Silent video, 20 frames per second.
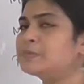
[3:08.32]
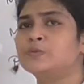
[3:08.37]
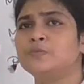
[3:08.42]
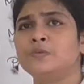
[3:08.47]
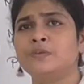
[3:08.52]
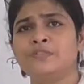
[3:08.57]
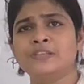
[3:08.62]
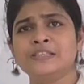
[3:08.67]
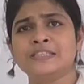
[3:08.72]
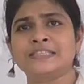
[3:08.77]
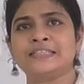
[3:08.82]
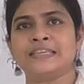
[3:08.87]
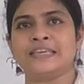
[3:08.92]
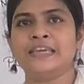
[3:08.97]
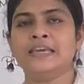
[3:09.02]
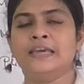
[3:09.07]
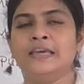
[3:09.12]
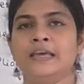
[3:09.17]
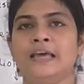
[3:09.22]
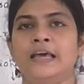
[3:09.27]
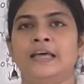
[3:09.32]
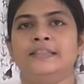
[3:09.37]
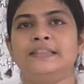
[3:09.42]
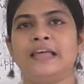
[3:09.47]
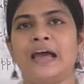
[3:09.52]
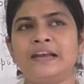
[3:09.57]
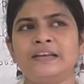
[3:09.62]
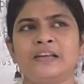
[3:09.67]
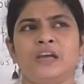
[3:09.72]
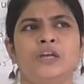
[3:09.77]
types, we will see
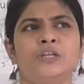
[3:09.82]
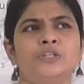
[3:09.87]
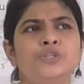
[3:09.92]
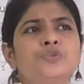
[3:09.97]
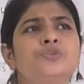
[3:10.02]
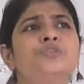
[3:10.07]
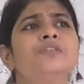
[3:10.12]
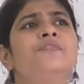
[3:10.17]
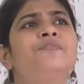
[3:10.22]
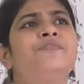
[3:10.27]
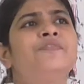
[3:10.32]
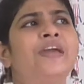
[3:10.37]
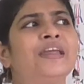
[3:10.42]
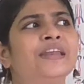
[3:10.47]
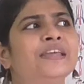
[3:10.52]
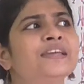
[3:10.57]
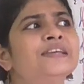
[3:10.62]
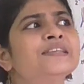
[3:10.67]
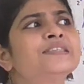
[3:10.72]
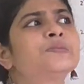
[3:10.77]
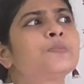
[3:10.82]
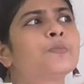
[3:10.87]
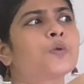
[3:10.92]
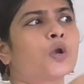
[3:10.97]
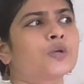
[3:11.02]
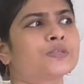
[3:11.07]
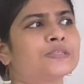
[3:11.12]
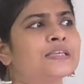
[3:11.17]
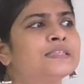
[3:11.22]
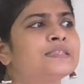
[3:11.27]
that due to the various
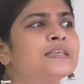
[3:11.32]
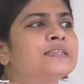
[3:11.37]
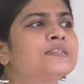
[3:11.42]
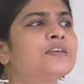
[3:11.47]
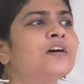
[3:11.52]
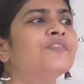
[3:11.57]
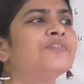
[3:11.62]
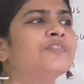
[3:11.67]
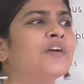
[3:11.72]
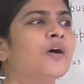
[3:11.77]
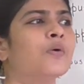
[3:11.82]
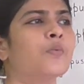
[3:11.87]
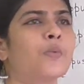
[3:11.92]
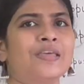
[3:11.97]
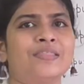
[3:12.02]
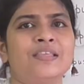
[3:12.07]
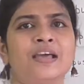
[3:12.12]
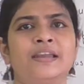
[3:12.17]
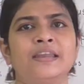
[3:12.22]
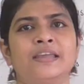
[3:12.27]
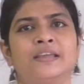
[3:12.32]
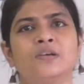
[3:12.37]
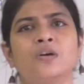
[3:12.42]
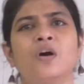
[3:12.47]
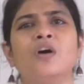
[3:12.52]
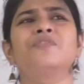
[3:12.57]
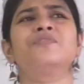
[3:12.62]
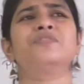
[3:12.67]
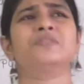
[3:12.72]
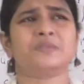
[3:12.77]
processes of weathering,
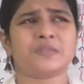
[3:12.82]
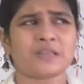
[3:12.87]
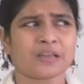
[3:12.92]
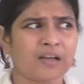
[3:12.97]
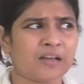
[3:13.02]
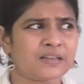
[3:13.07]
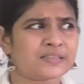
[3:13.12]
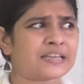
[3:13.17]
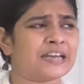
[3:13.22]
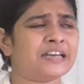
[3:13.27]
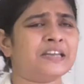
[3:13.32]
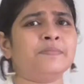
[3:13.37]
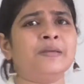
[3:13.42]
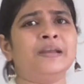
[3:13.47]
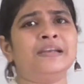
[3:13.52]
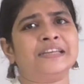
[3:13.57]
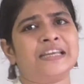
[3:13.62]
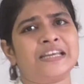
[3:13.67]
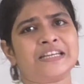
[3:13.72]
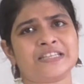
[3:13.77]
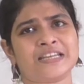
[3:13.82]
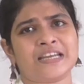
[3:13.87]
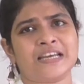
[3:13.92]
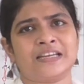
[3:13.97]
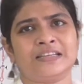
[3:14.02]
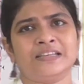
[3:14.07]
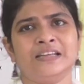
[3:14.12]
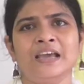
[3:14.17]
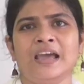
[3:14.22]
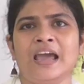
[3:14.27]
of
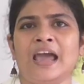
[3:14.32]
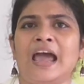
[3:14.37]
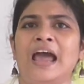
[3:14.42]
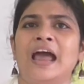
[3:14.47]
sedimentation